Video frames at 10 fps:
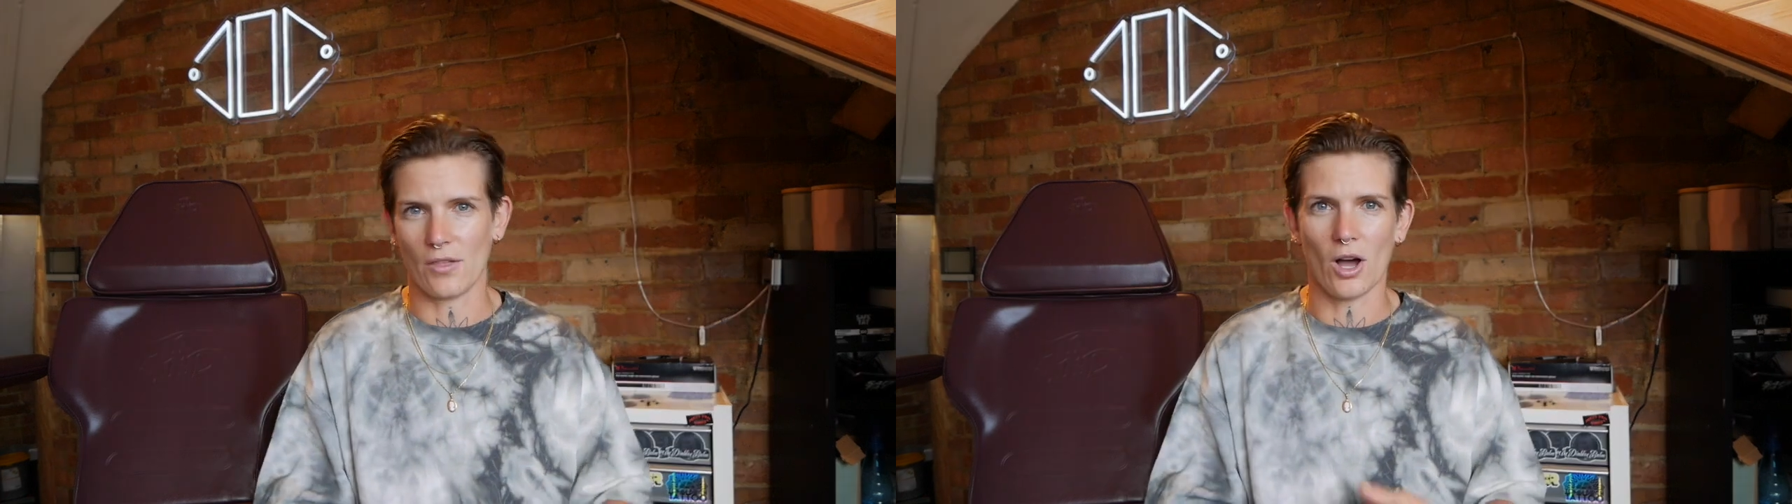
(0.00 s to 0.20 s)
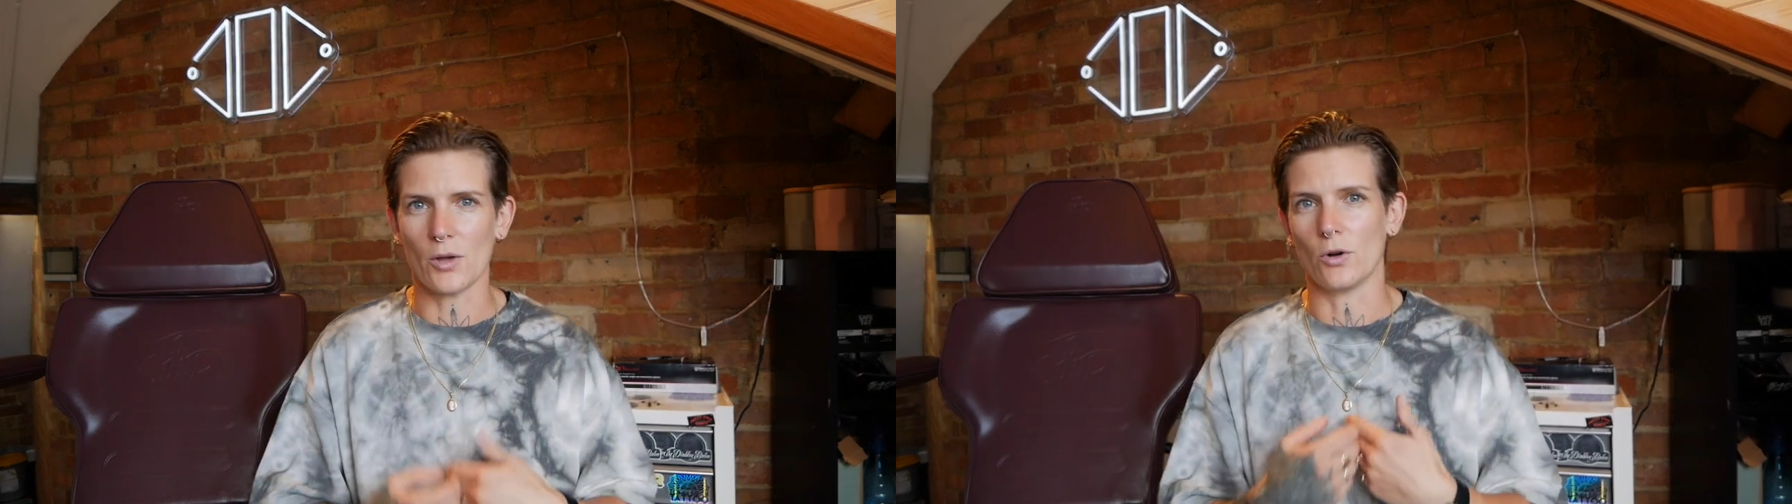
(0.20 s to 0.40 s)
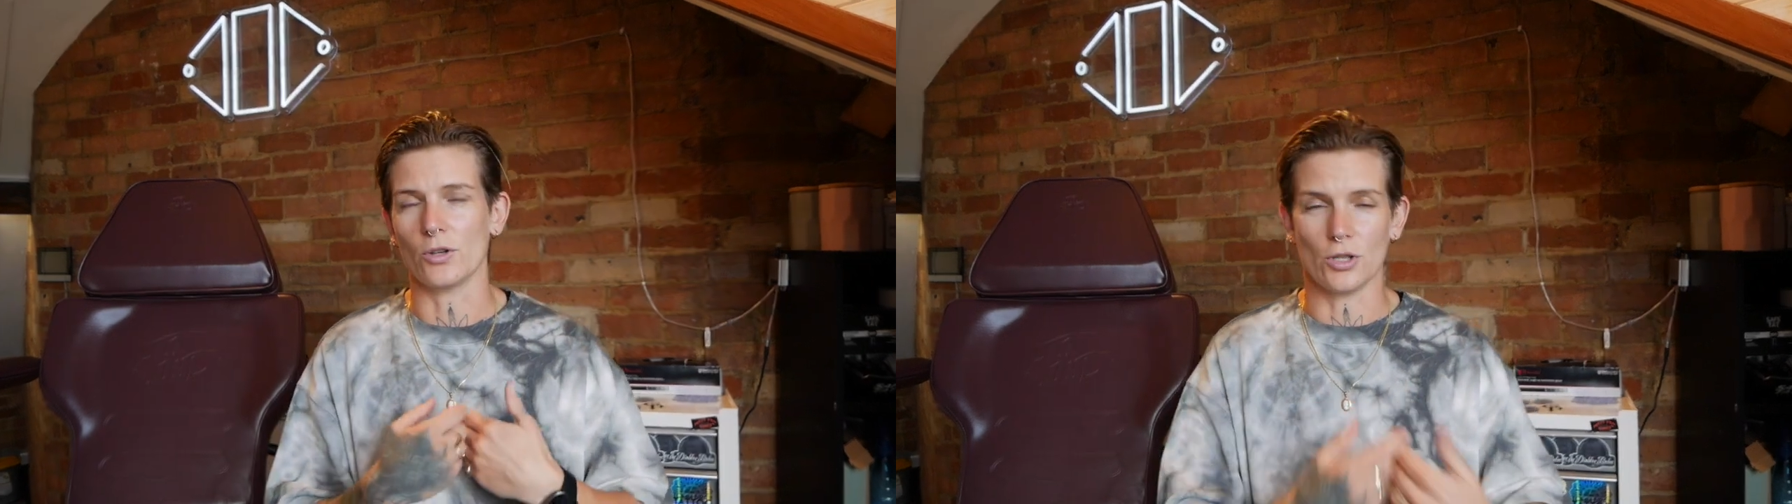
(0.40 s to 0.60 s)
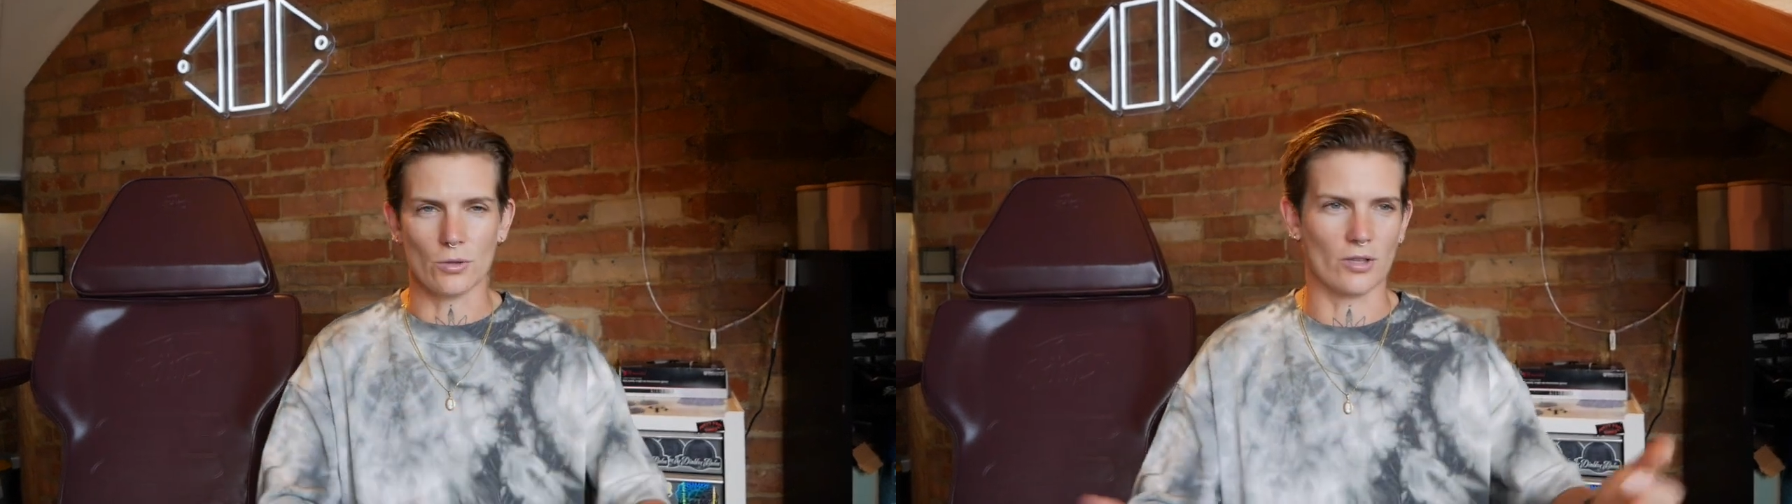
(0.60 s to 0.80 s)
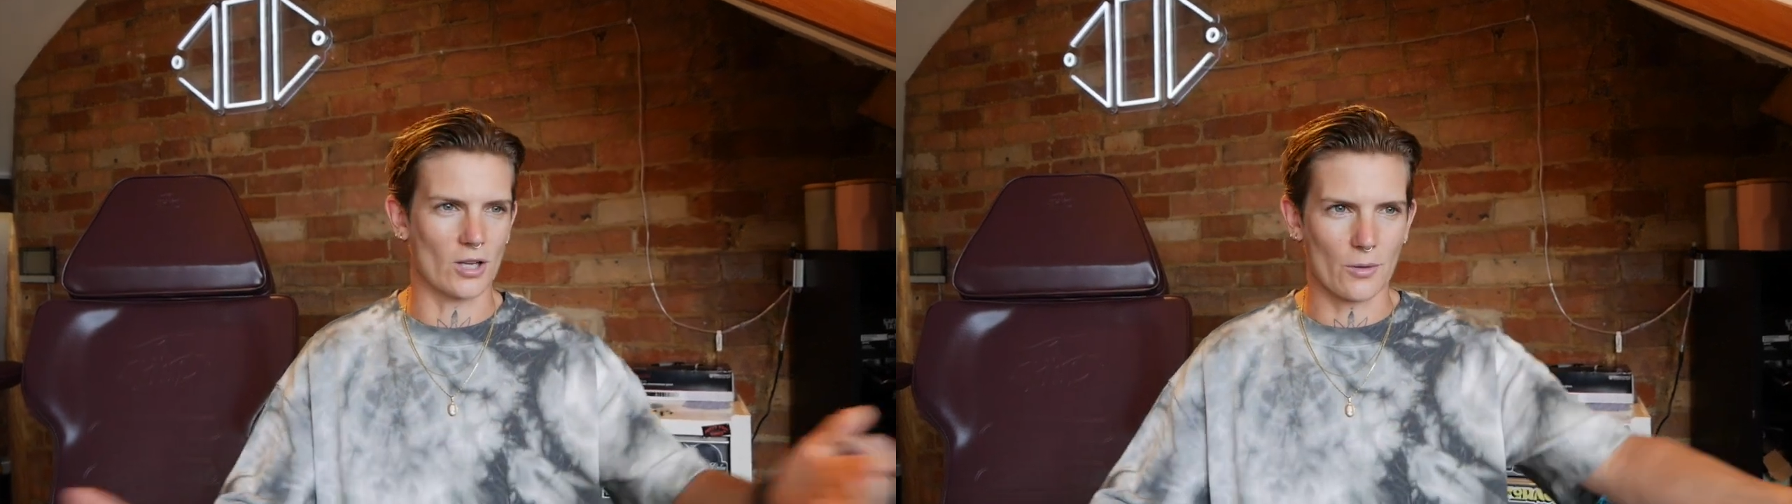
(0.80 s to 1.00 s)
that I want you
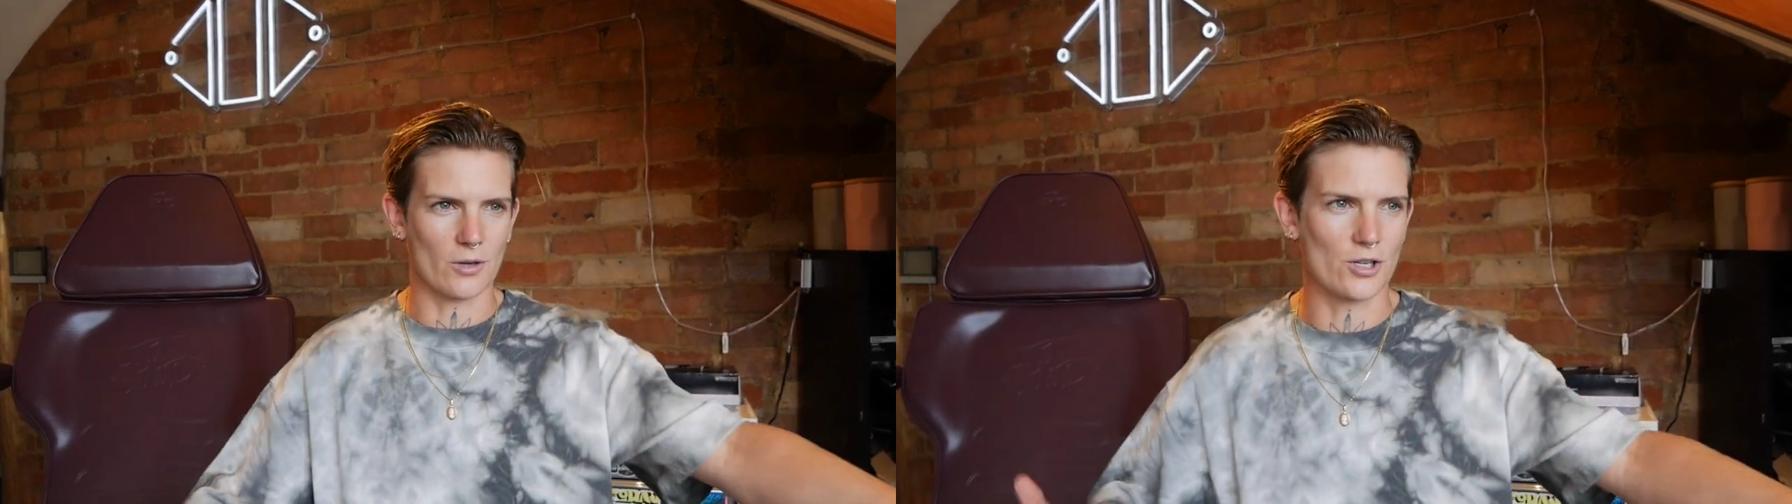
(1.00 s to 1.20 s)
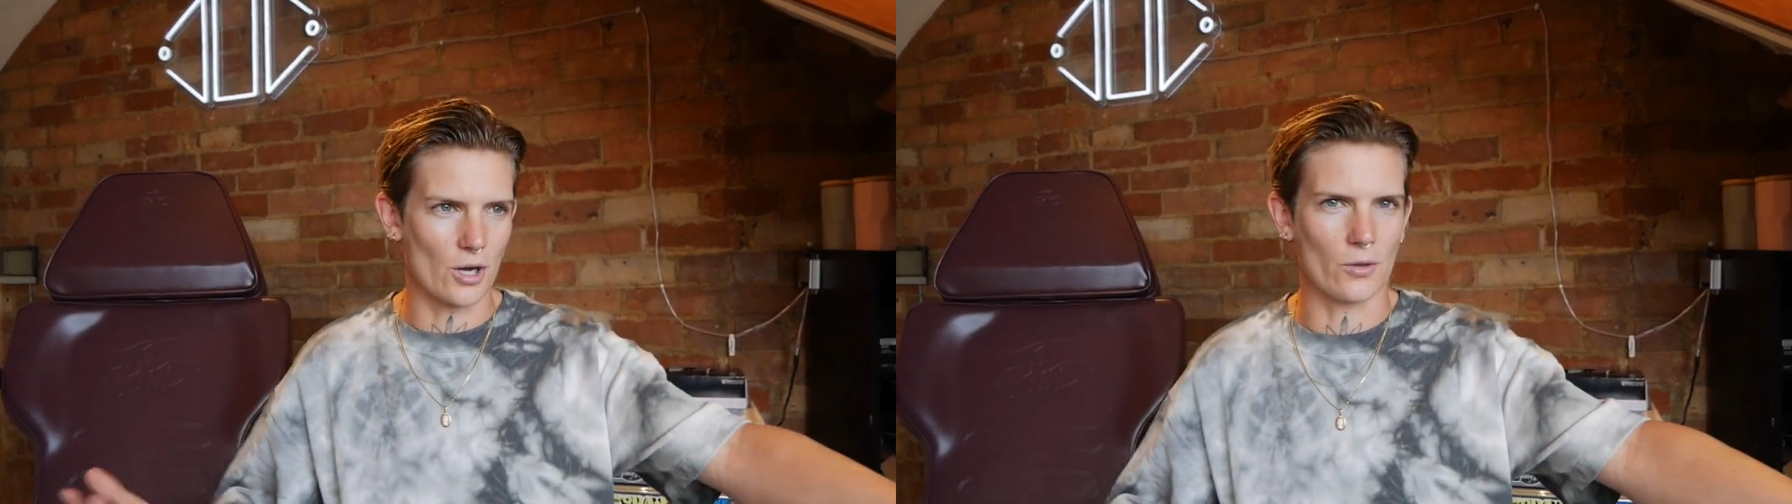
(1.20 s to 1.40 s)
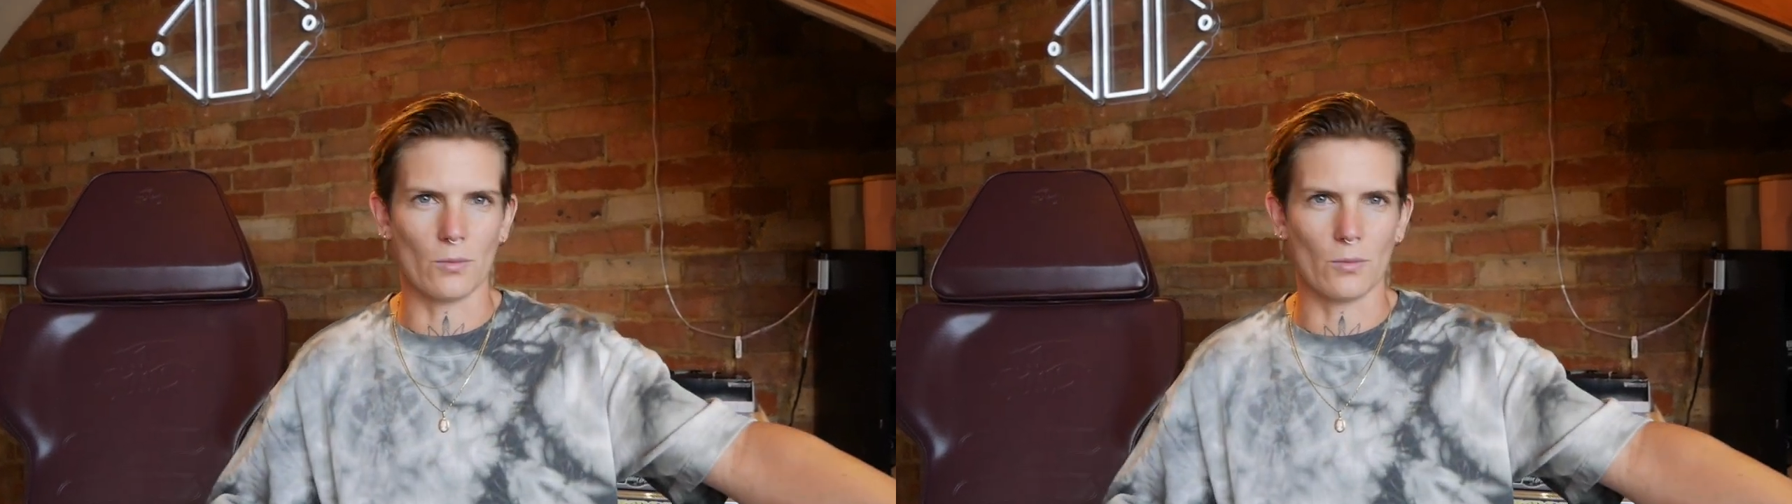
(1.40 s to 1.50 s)
to go and show the